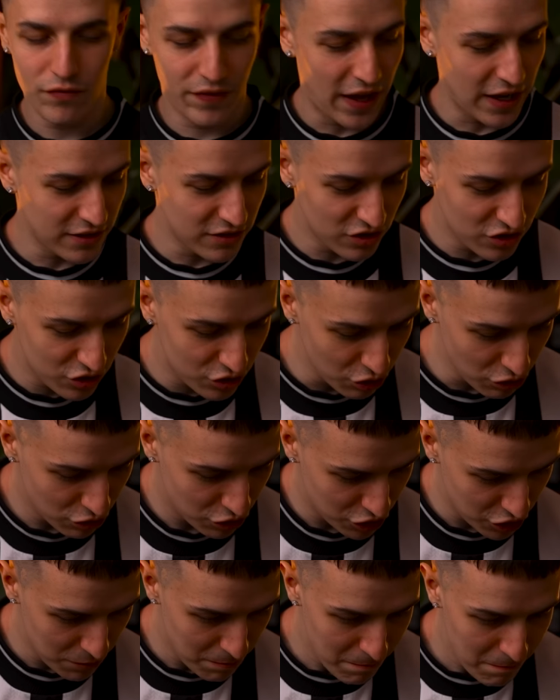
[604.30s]
That's
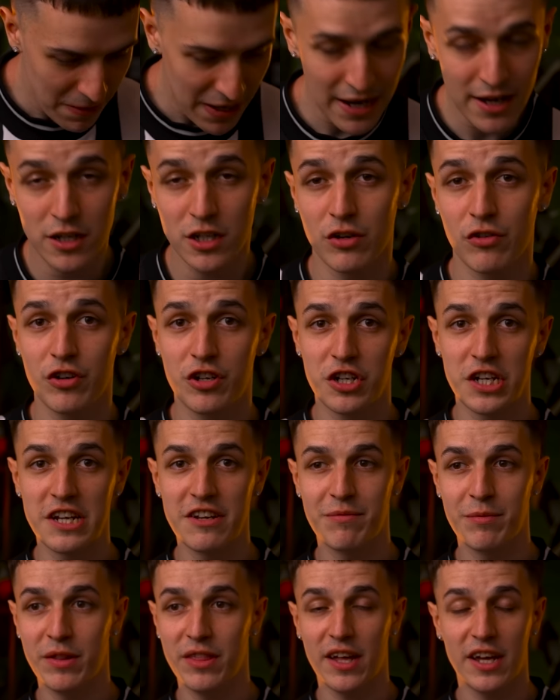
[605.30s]
such a major
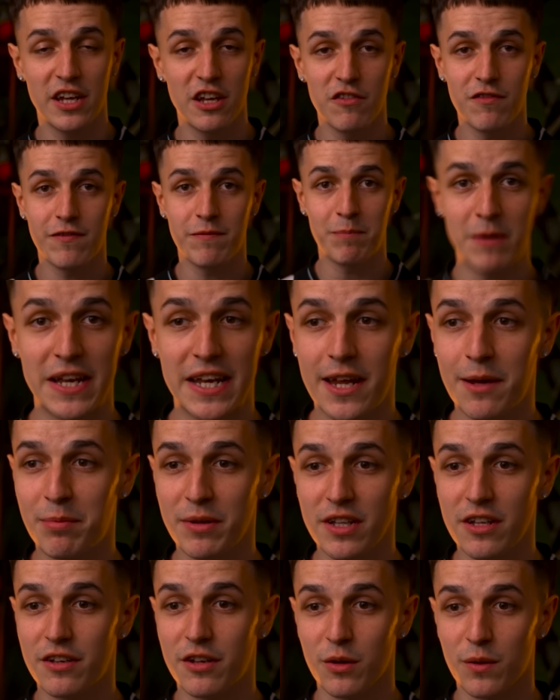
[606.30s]
achievement that you've been
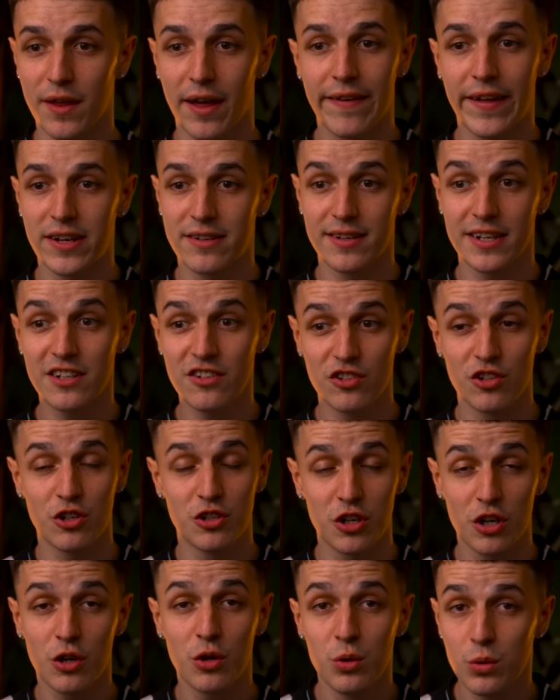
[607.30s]
able to do that. That's like
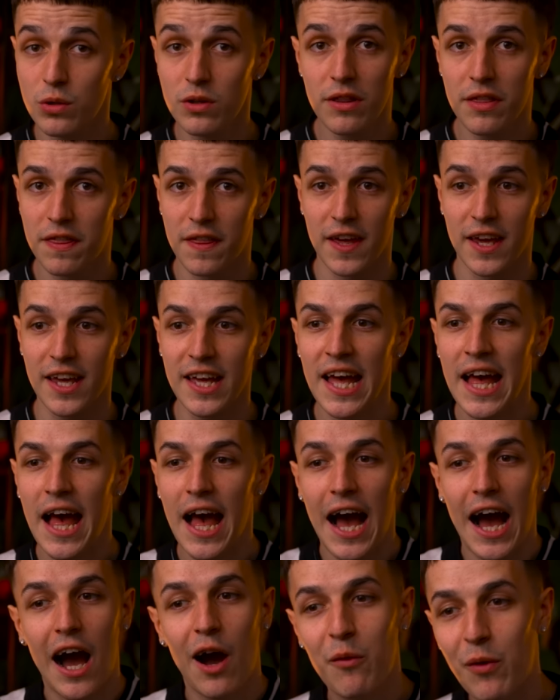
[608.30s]
such a cool thing.
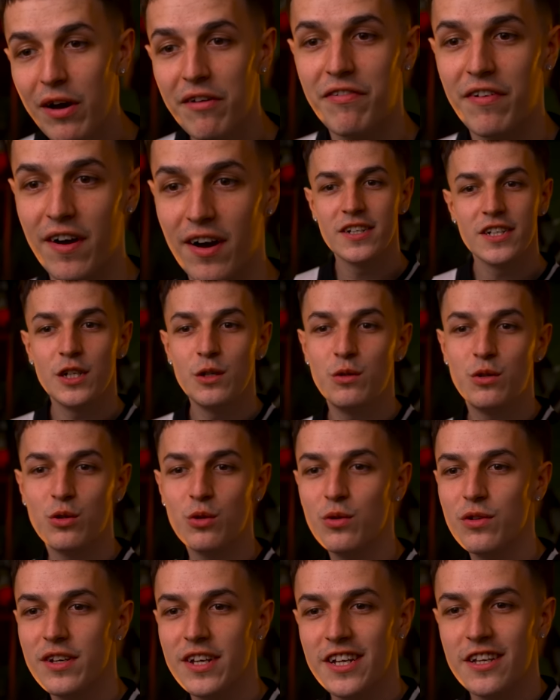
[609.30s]
However, you
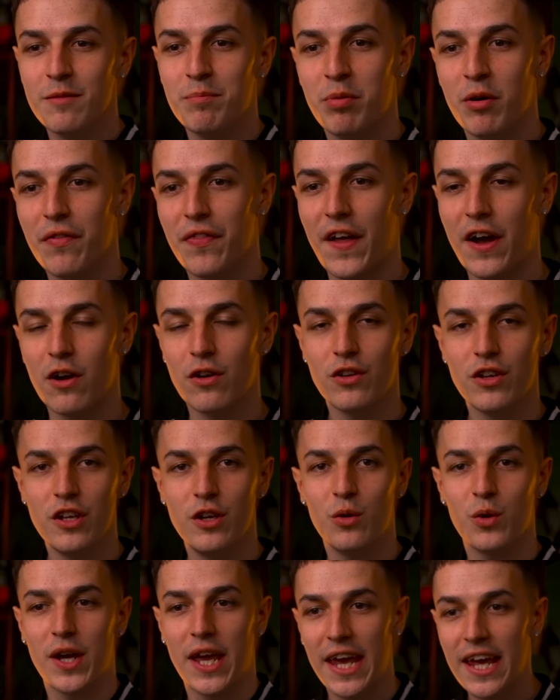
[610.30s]
don't need to put that onto
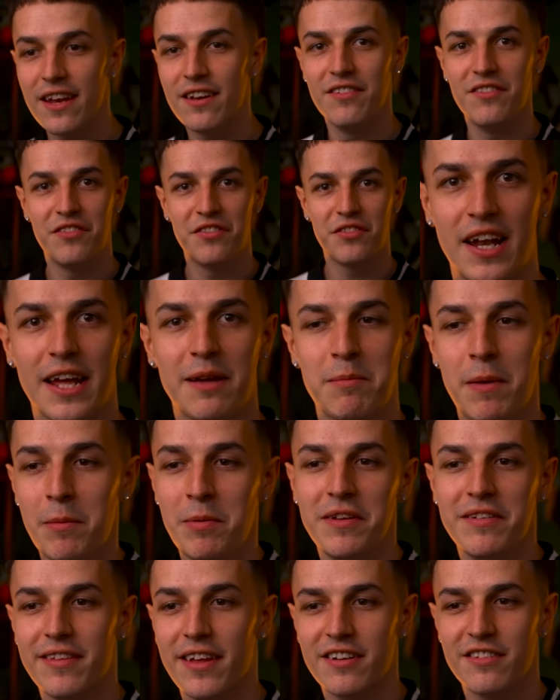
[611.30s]
your kids. Like
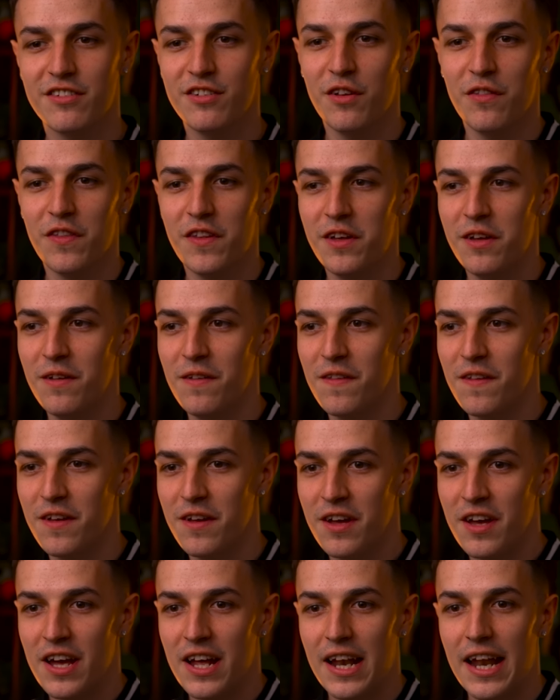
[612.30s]
maybe that's not the the
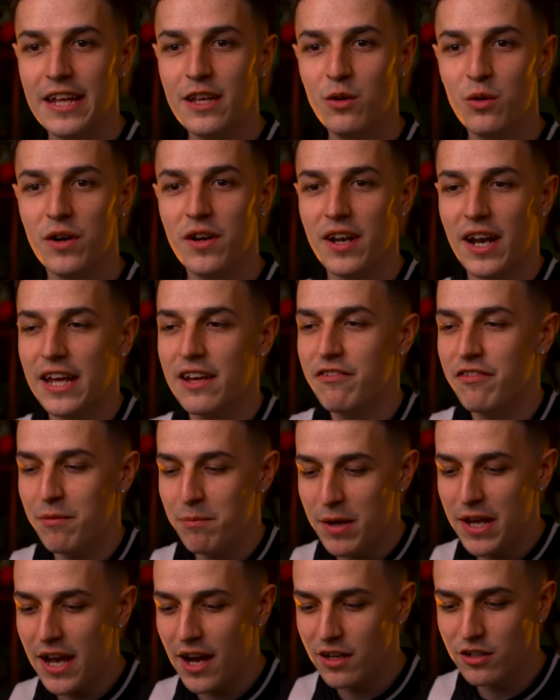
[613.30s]
let you like for
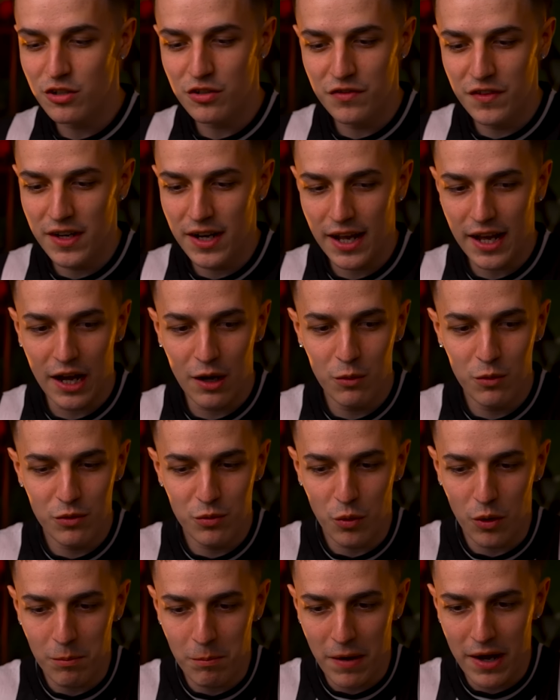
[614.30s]
me, I just feel like I would
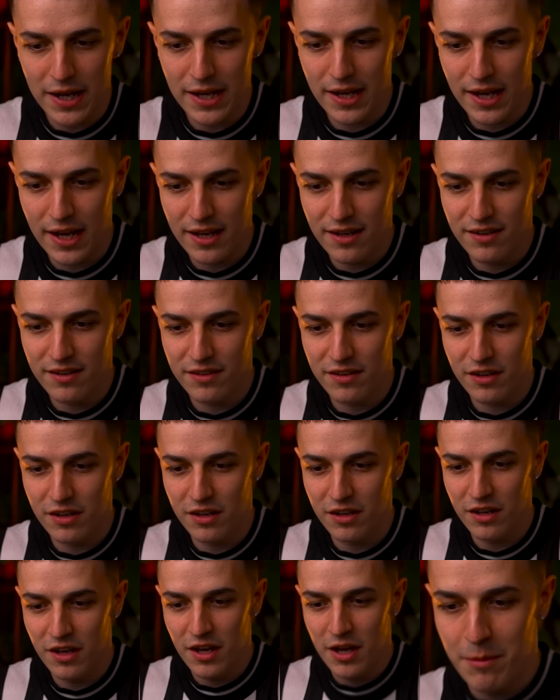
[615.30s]
want my kids
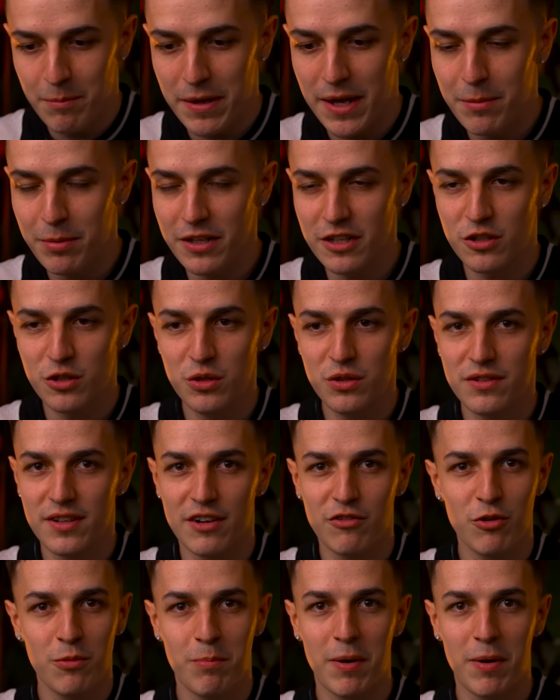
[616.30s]
to be able to choose their own